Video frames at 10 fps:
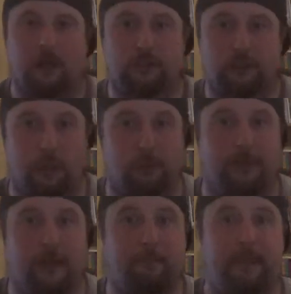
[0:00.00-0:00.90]
So with
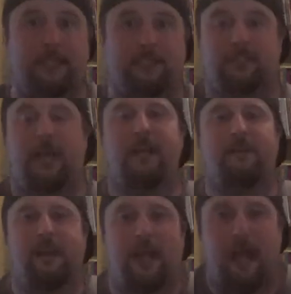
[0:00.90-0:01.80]
that being
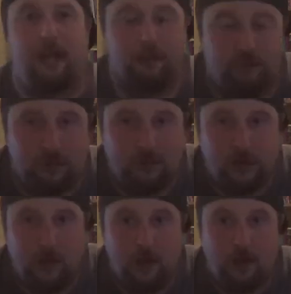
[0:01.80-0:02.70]
said, and
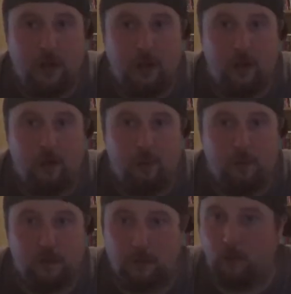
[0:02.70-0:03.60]

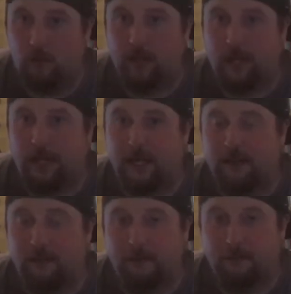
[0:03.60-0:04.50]
with all
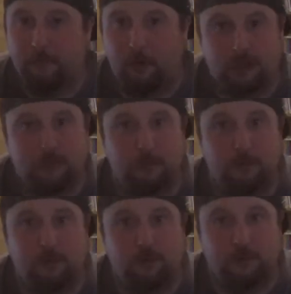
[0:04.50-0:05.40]
the
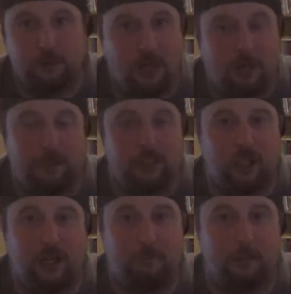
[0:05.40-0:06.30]
possible dark magic
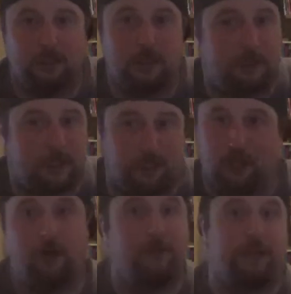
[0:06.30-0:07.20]
I can muster, because I
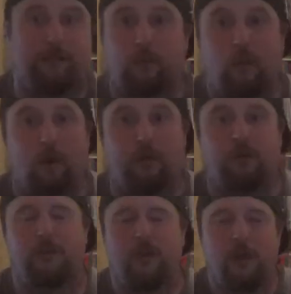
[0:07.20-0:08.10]
don't even have a
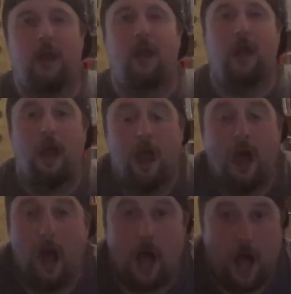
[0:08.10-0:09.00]
wand,
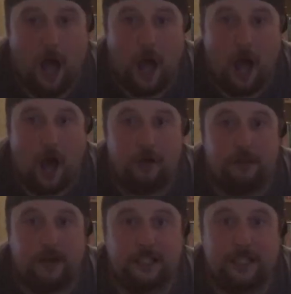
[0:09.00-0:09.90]

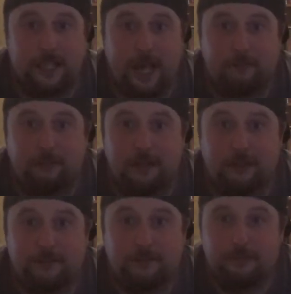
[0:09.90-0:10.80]
Avada
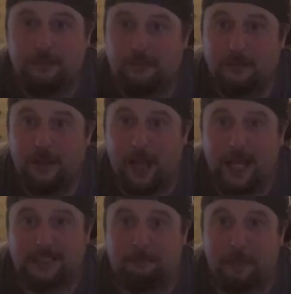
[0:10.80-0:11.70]
Kedavra,
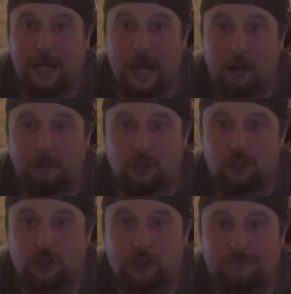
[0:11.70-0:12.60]

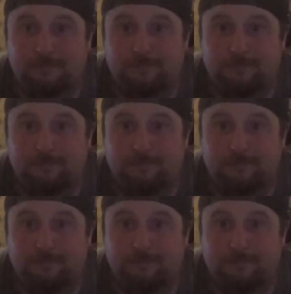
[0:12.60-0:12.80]
Expelliarmus.